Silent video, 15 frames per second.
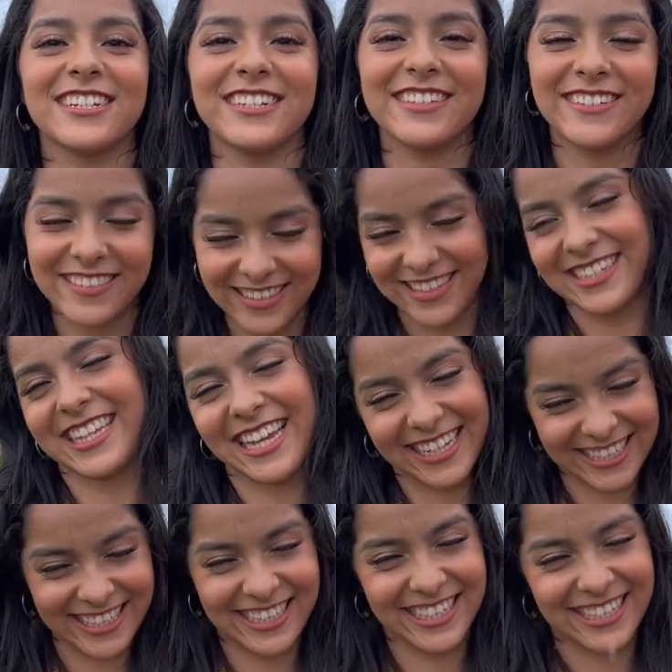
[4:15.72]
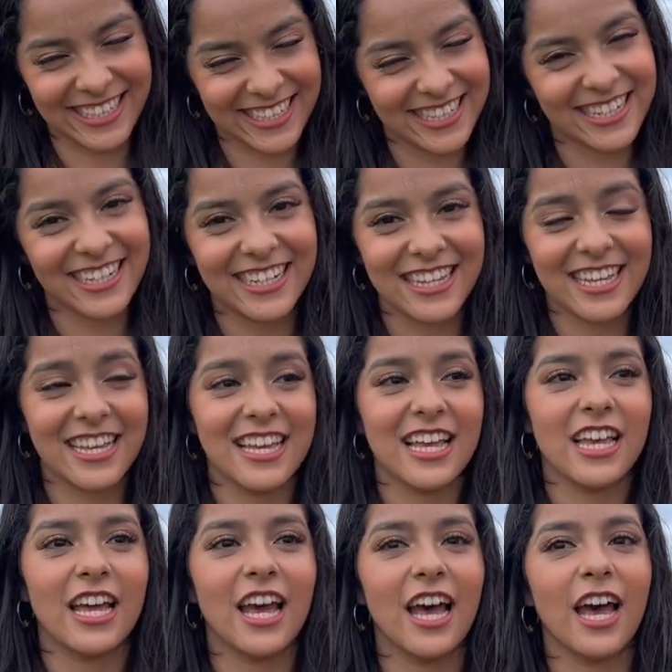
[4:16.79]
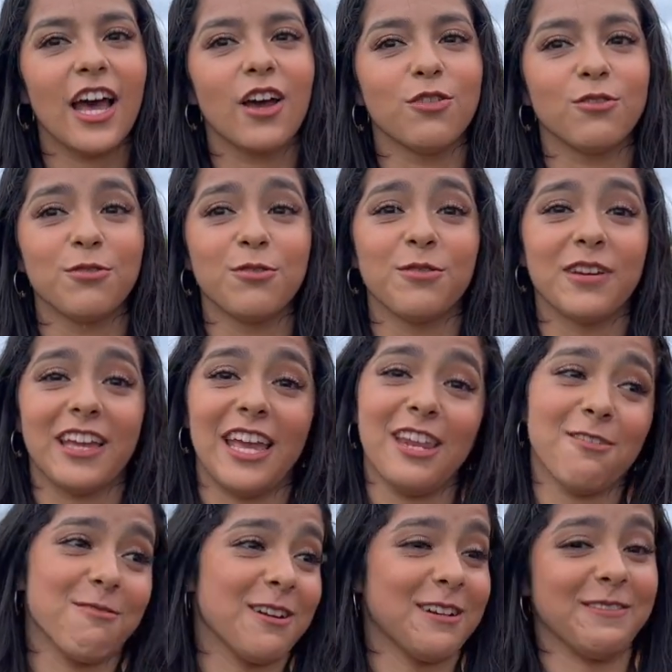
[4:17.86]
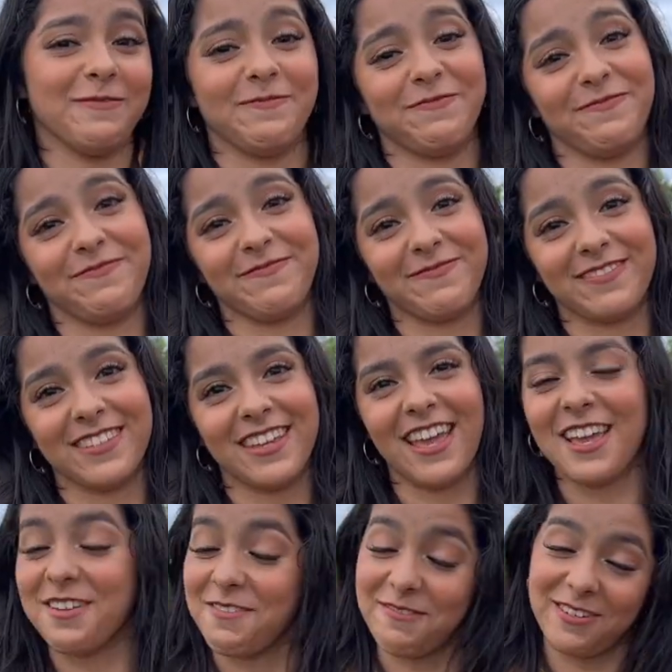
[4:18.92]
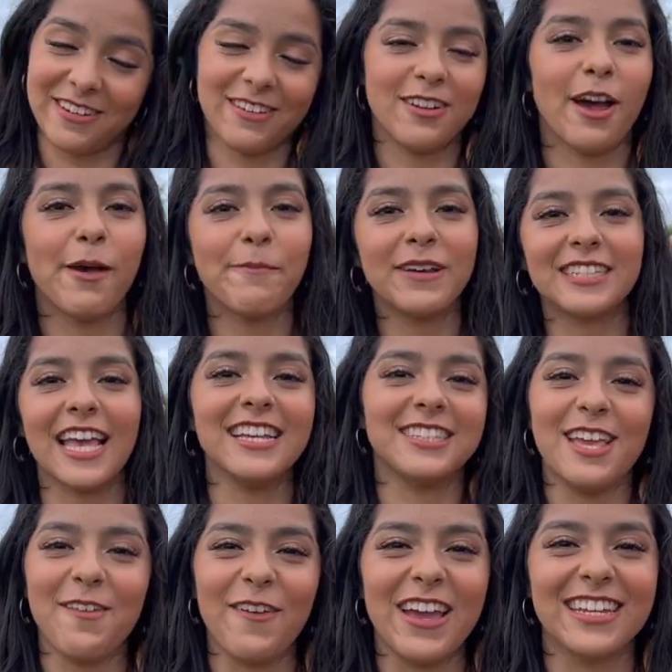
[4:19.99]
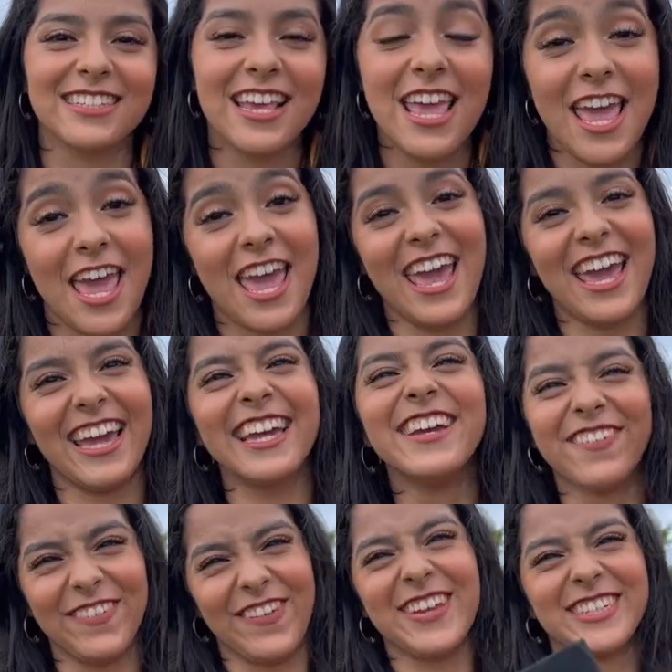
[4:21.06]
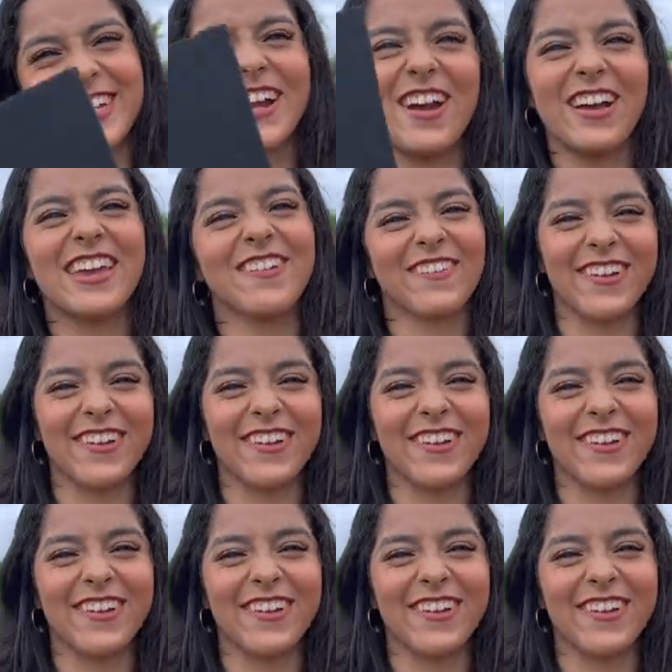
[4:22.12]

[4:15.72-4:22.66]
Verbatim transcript: Grove, right? Yes. What position? Uh, ooh, anywhere. Anywhere. Goalkeeper. Uh, this is the future goalkeeper. Hey, future goalkeeper.